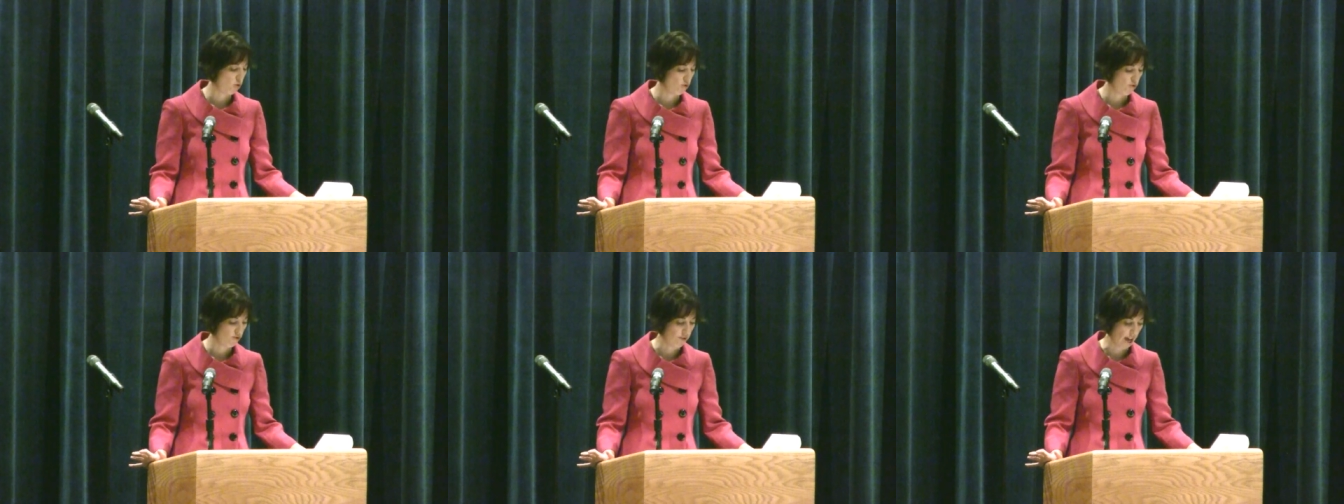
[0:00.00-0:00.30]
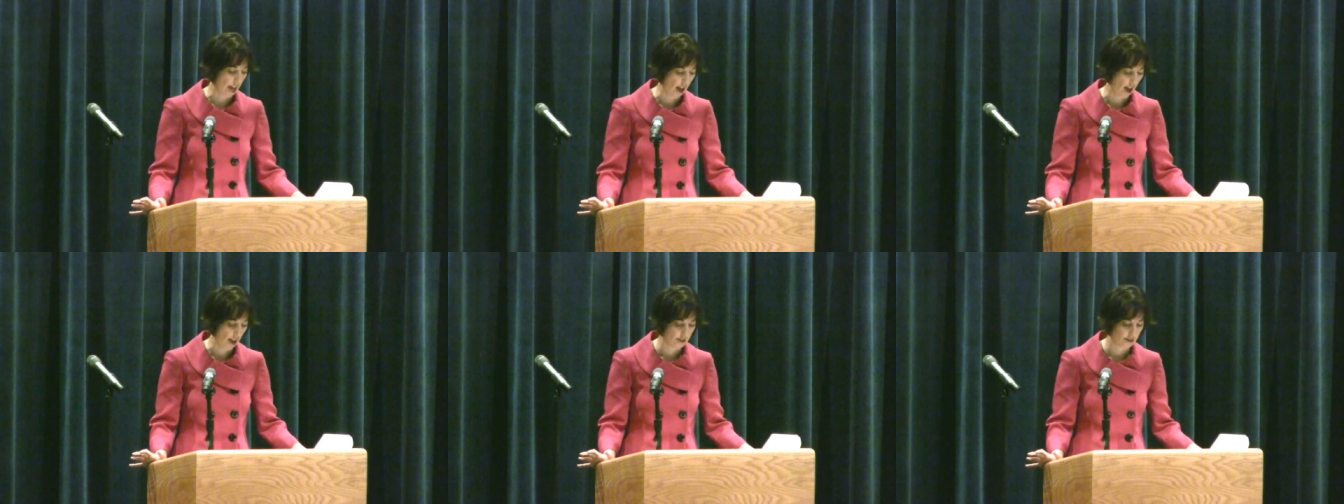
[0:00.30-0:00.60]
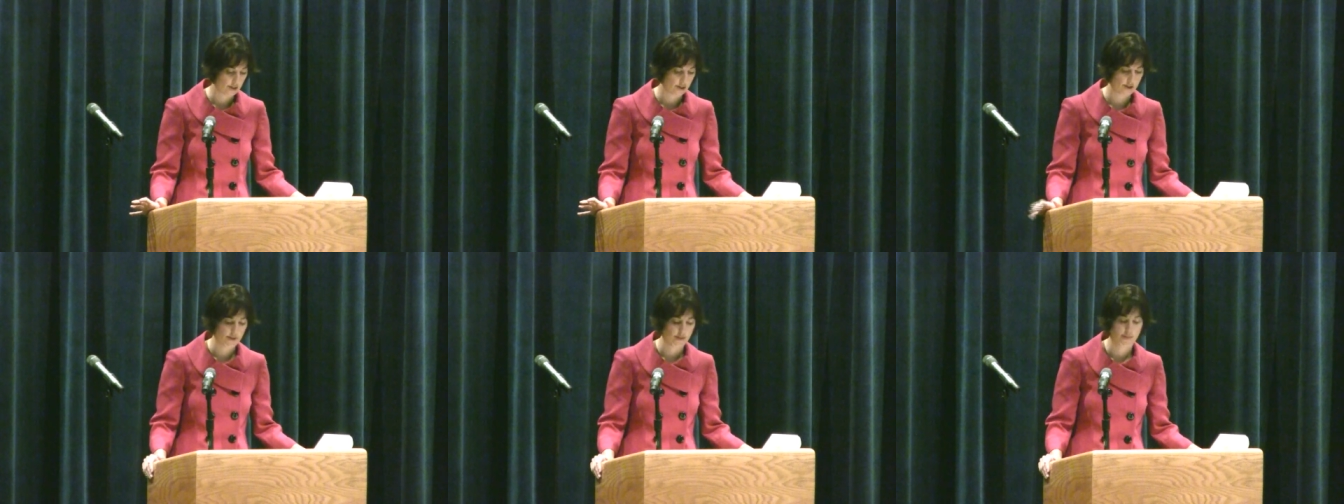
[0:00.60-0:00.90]
too
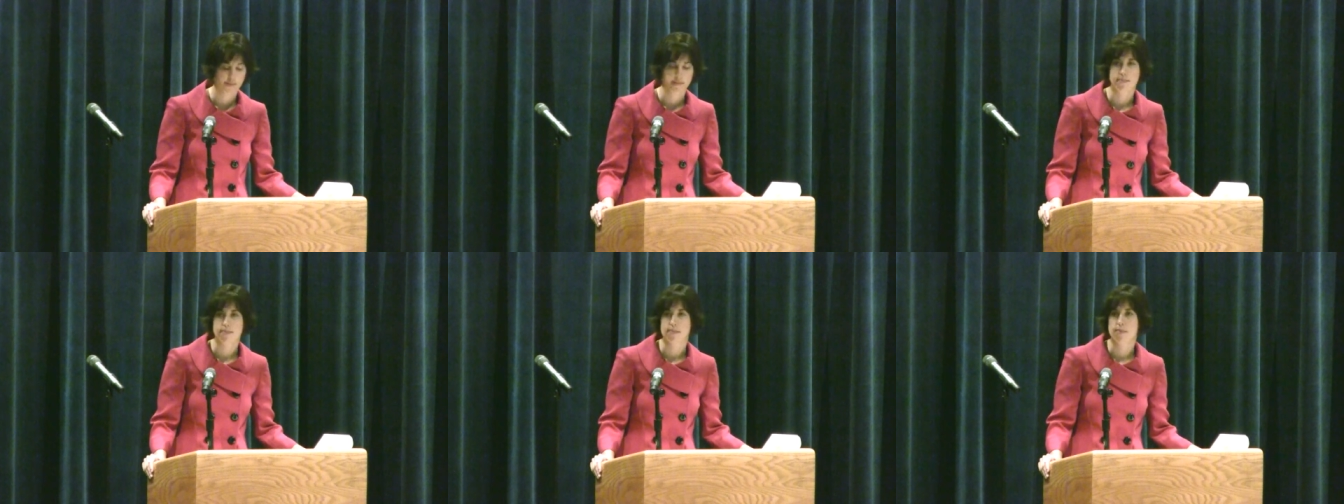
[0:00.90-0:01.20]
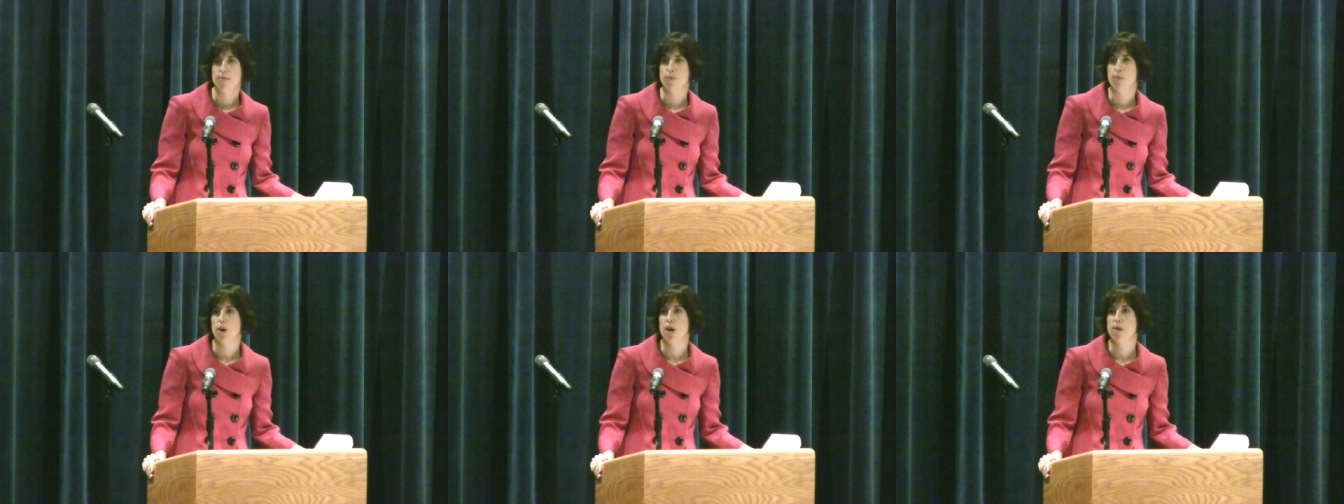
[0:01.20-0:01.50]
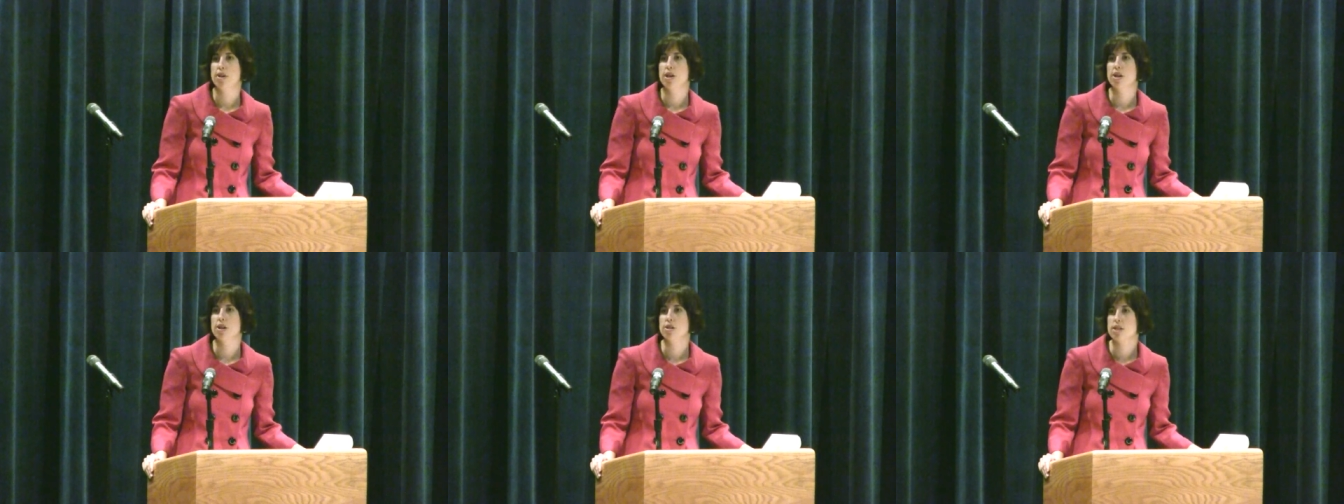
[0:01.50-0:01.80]
fast. Well,
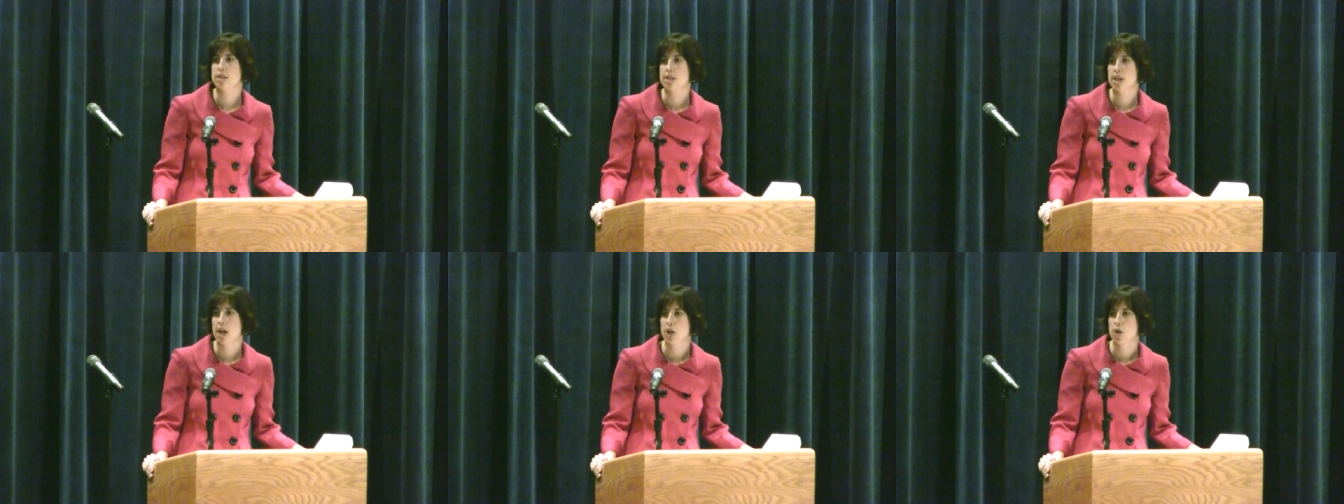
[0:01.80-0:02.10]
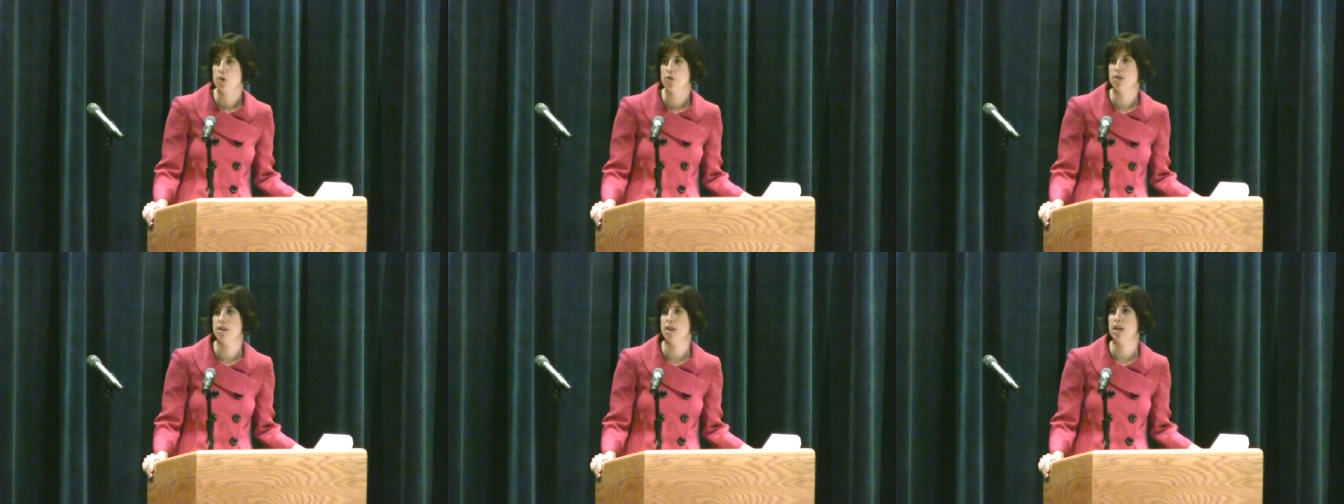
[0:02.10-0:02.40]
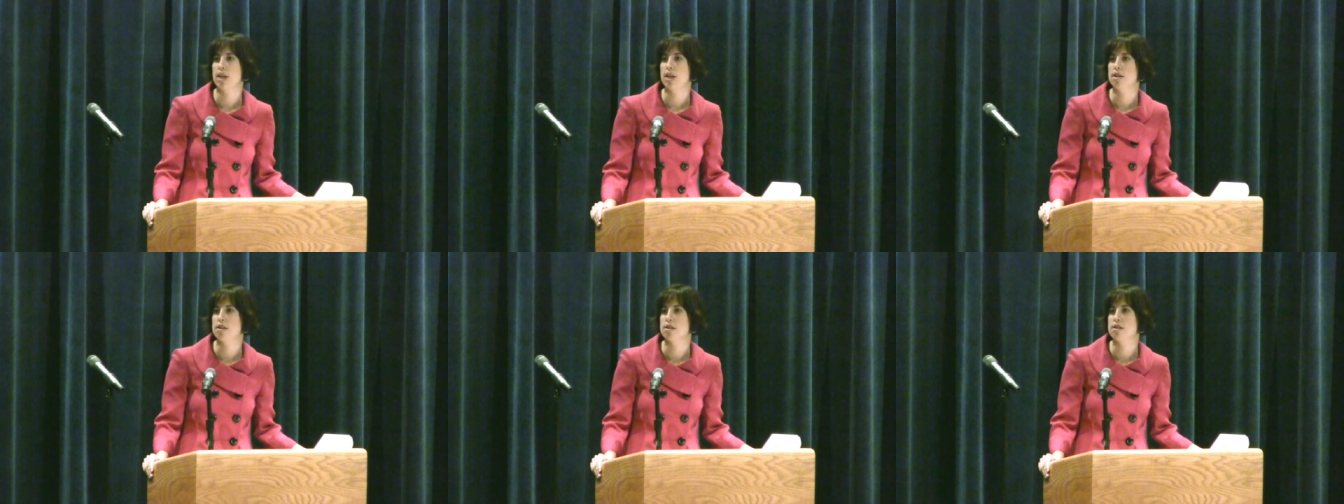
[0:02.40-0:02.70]
I'm here to tell you that
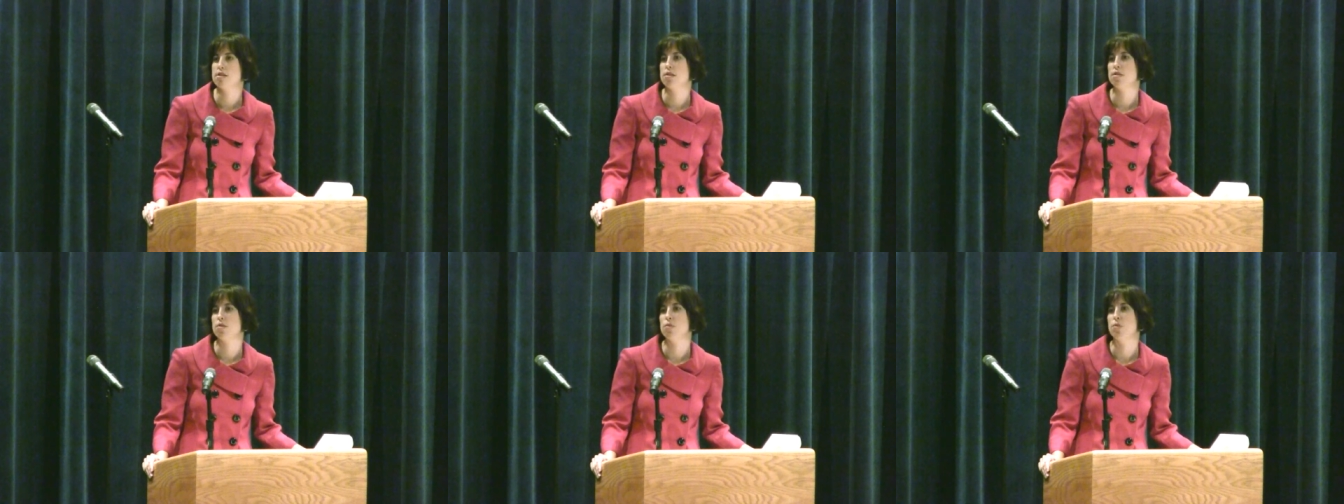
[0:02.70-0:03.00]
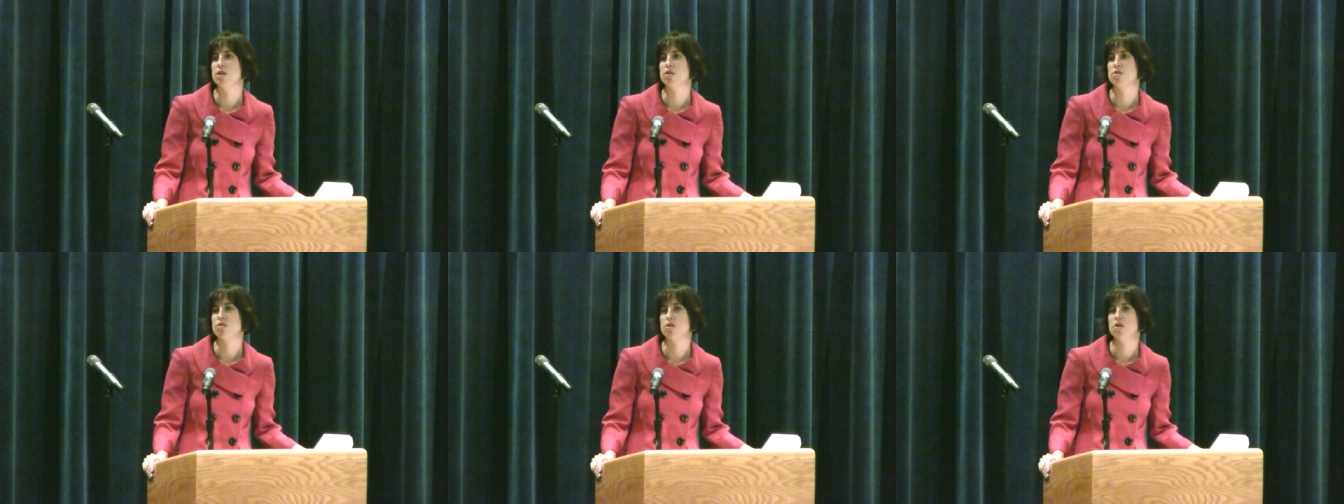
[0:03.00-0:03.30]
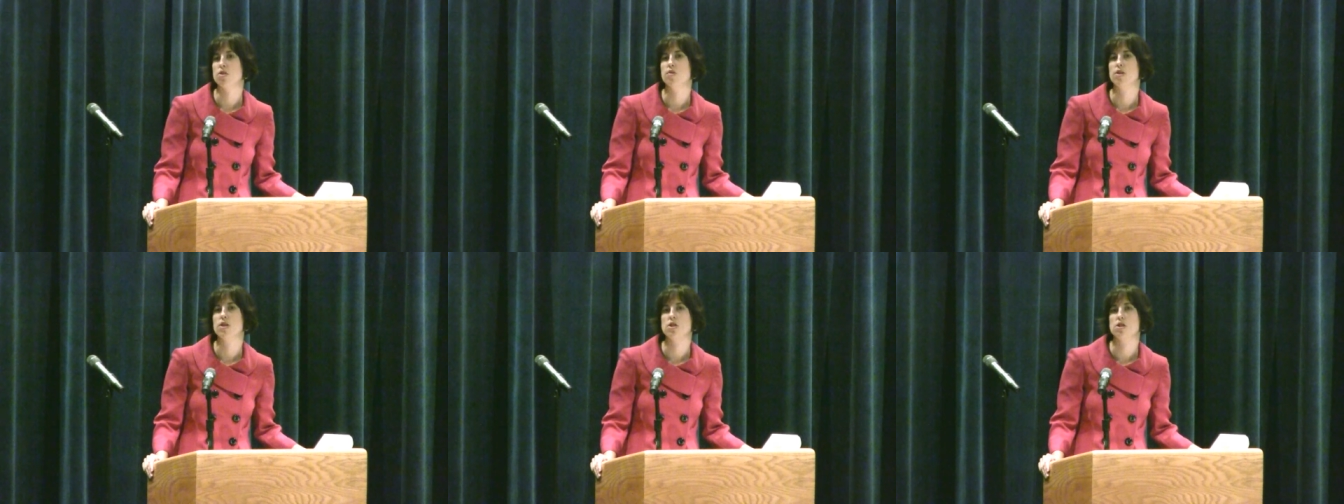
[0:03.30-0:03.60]
the kids we
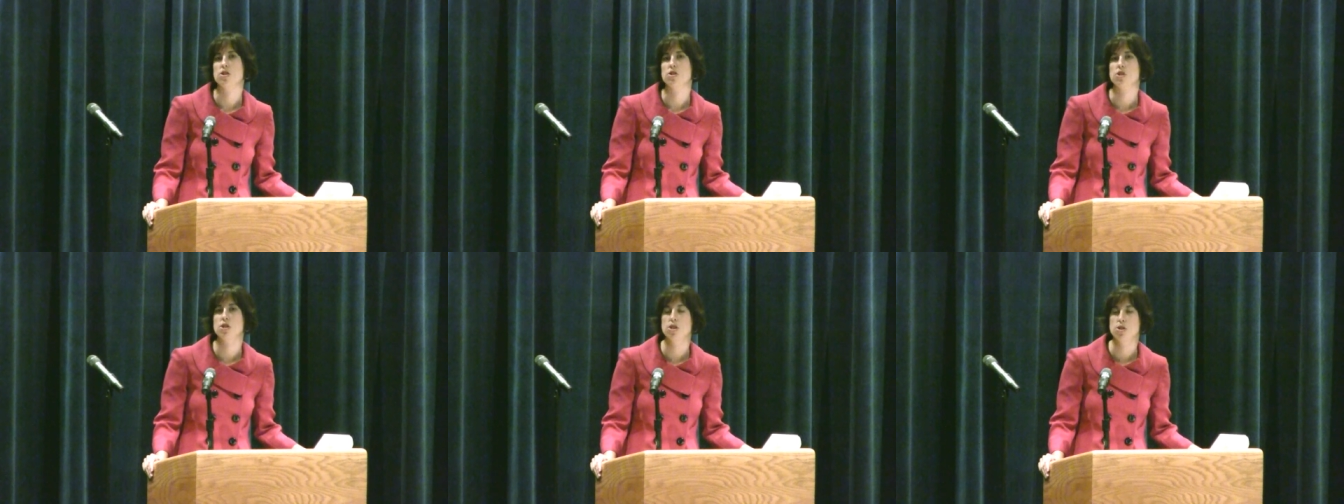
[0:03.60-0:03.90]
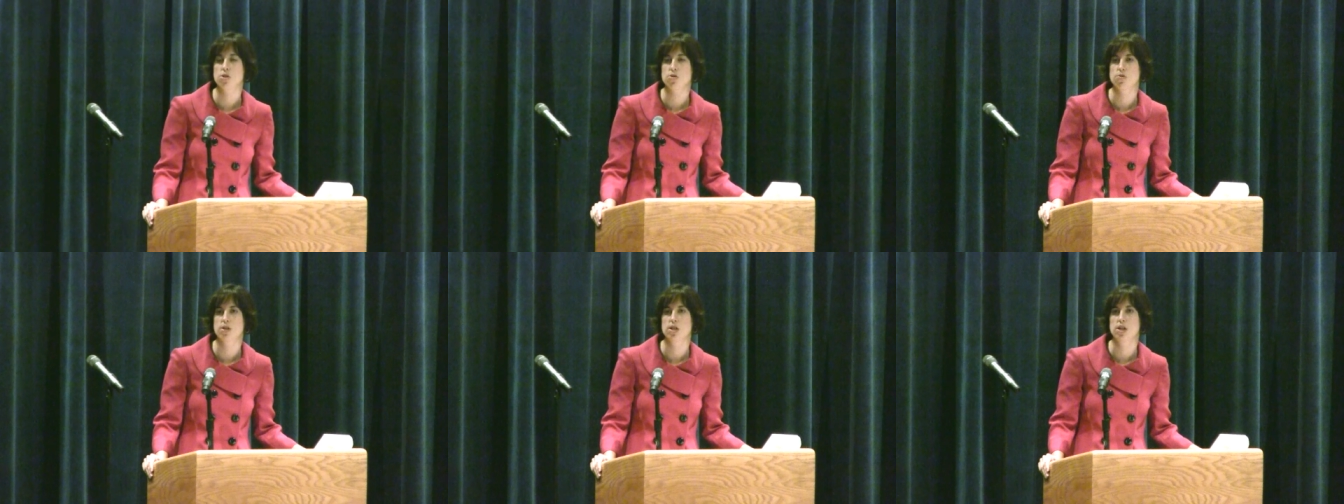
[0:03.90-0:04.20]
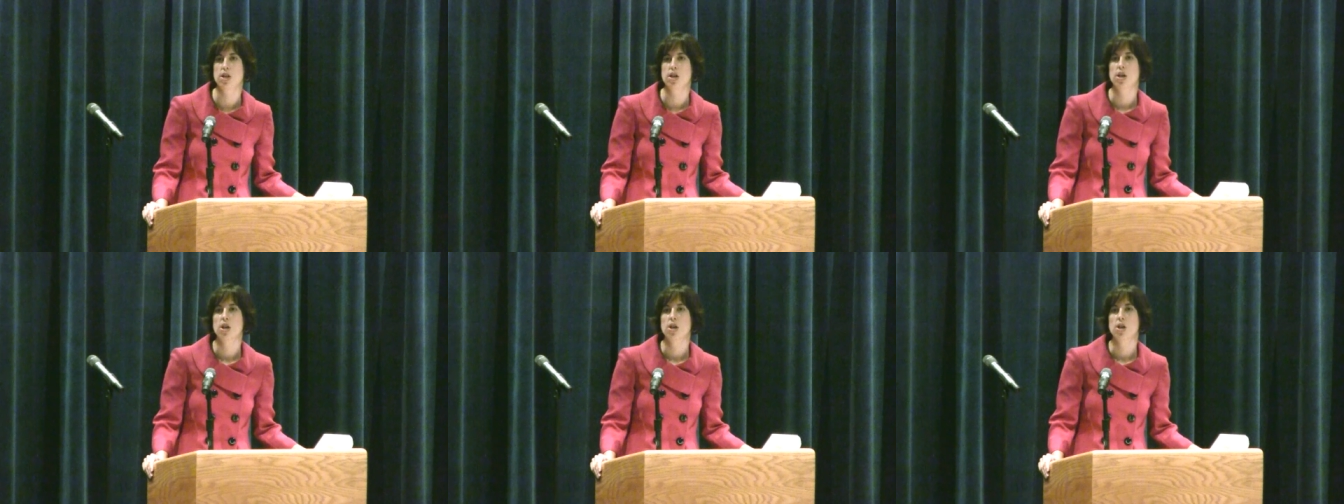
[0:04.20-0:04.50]
serve at Just
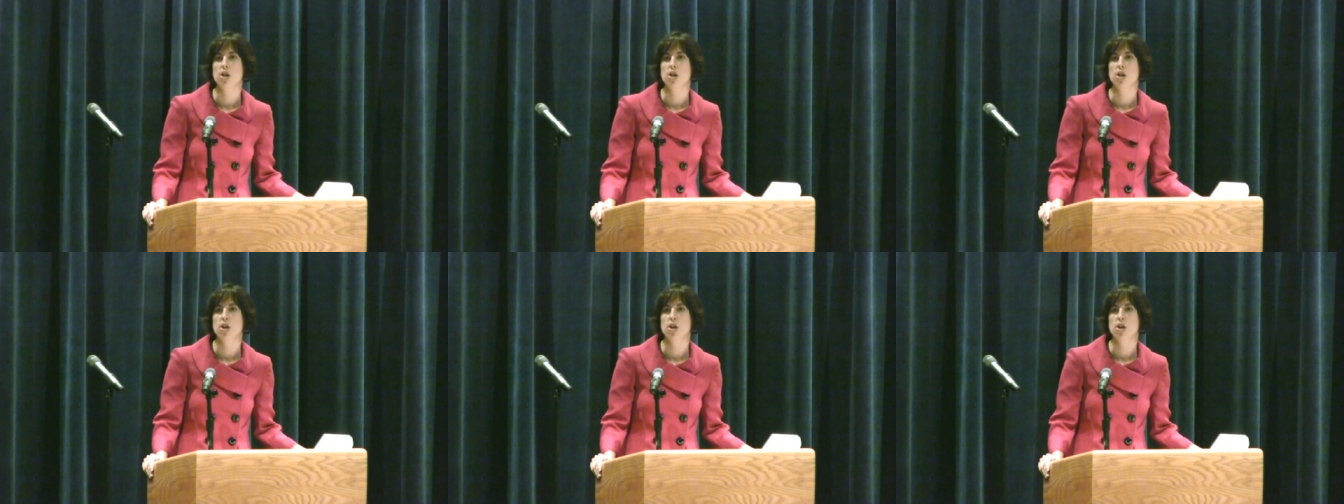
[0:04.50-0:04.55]
Children